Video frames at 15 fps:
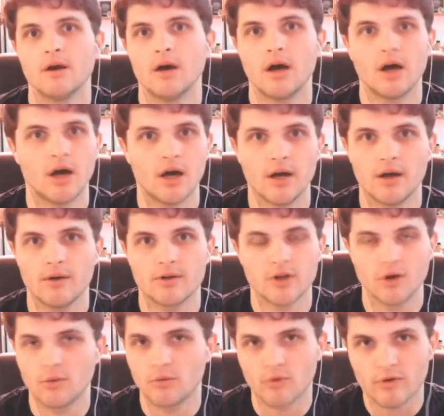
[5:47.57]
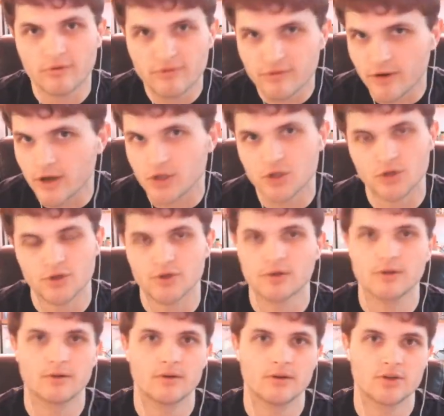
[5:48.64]

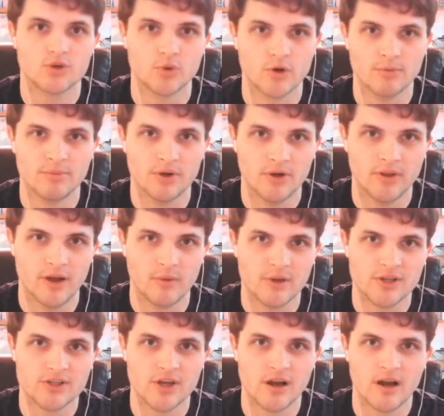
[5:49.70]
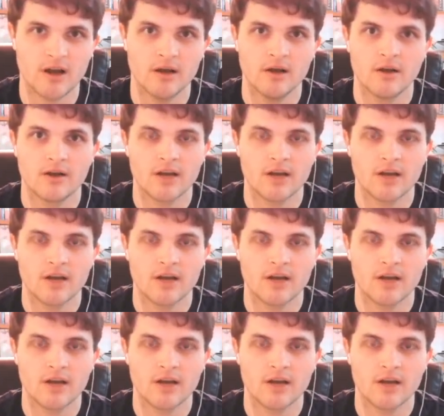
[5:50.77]
refresher sort of build that we saw